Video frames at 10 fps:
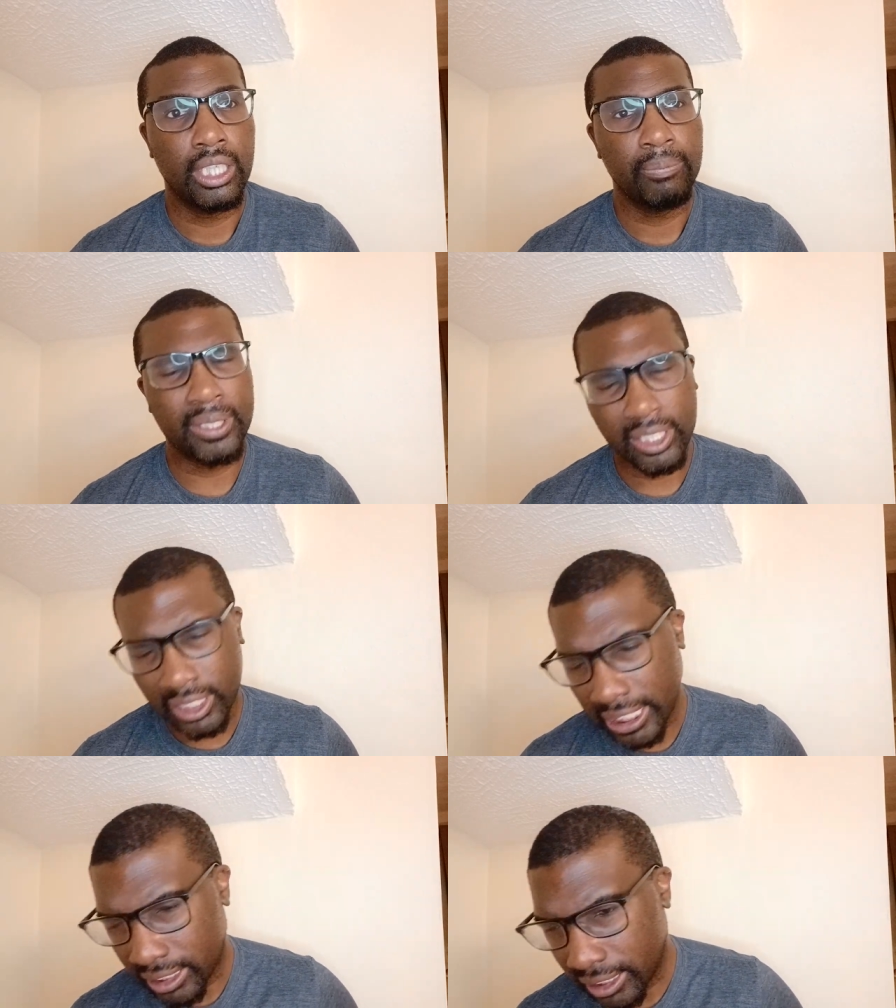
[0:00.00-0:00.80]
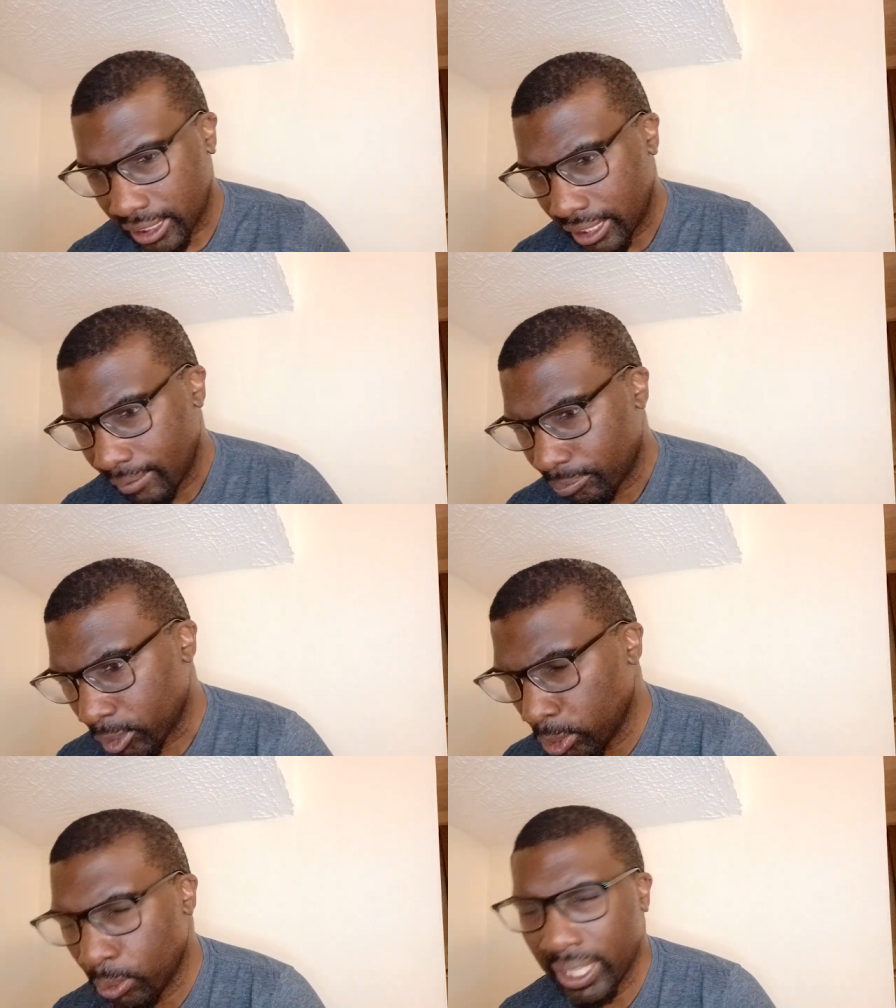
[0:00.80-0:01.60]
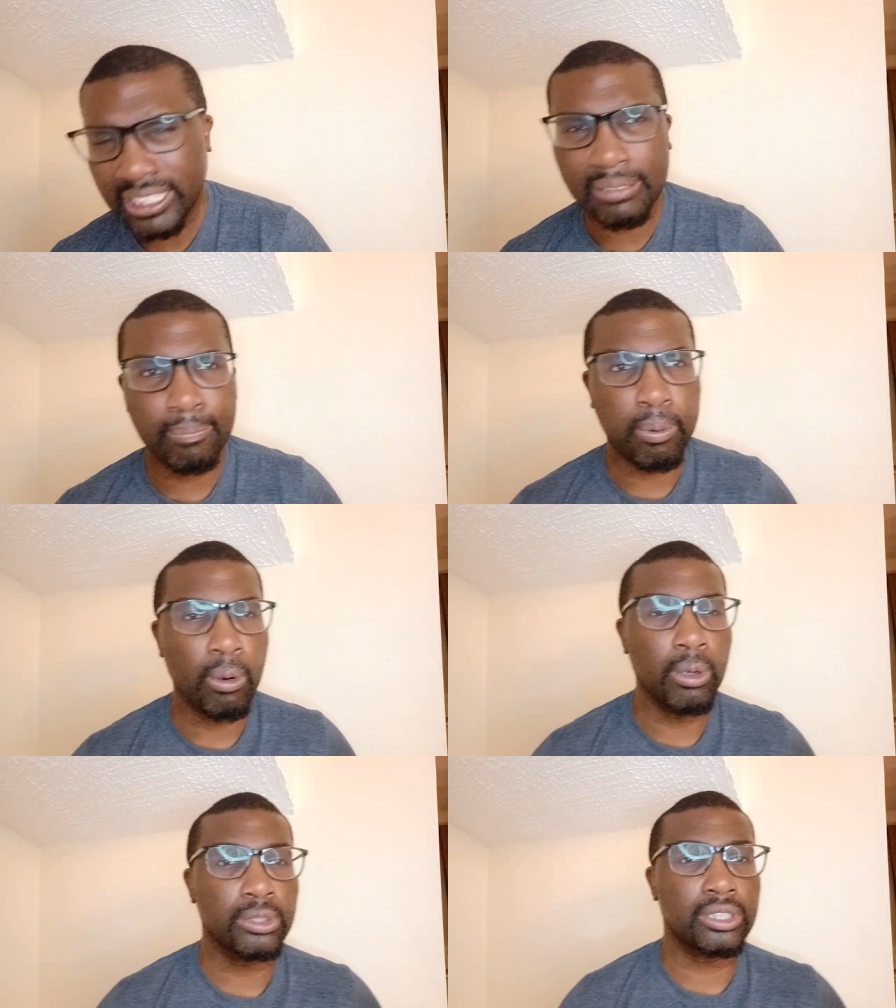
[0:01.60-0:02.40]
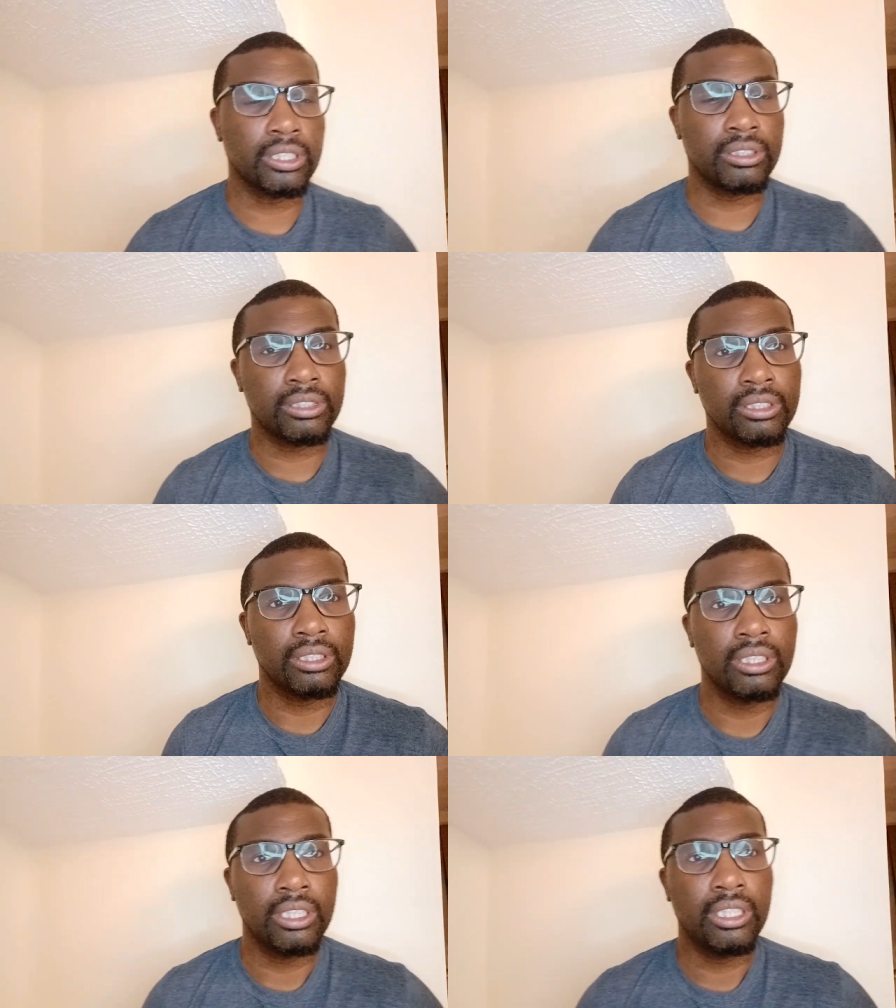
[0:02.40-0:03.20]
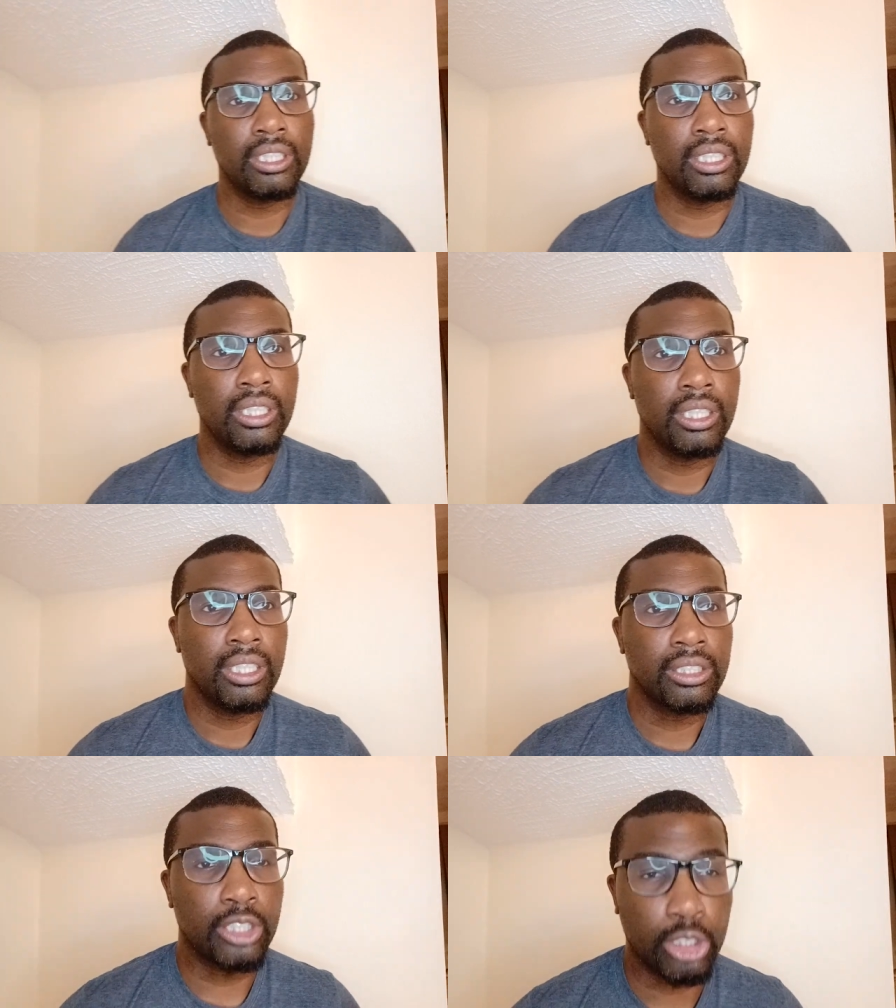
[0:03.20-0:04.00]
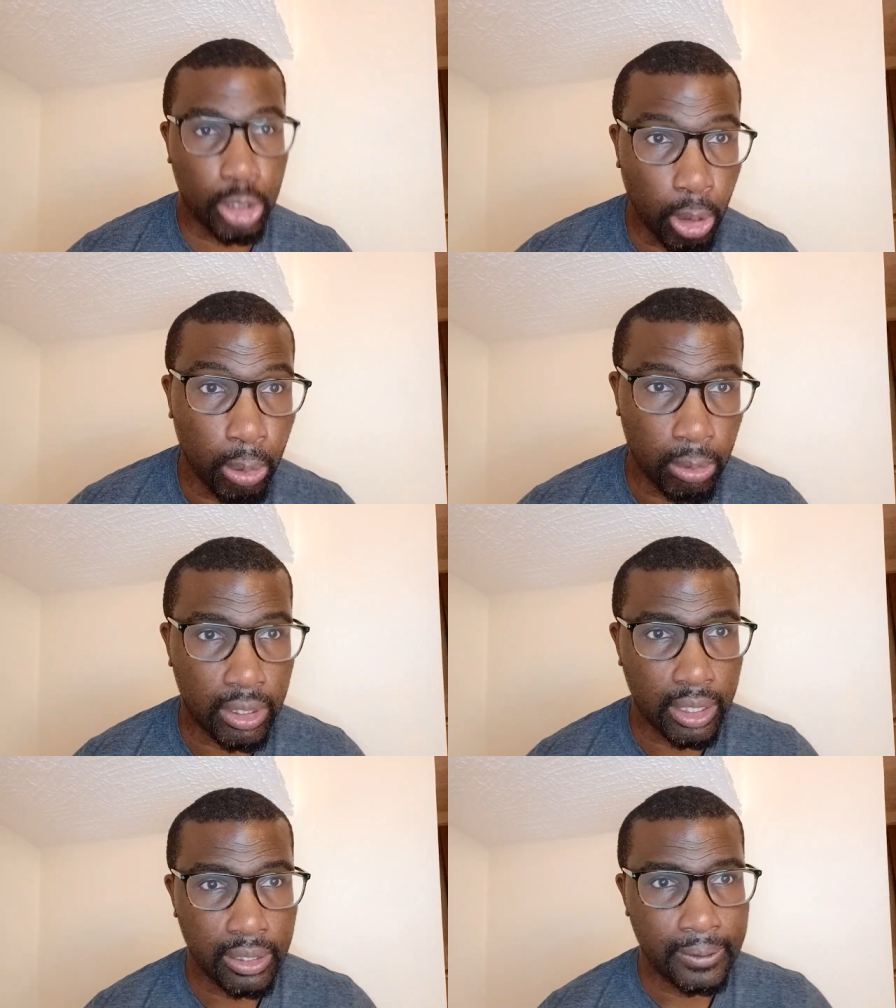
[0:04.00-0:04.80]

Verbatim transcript: Because there's always important to talk.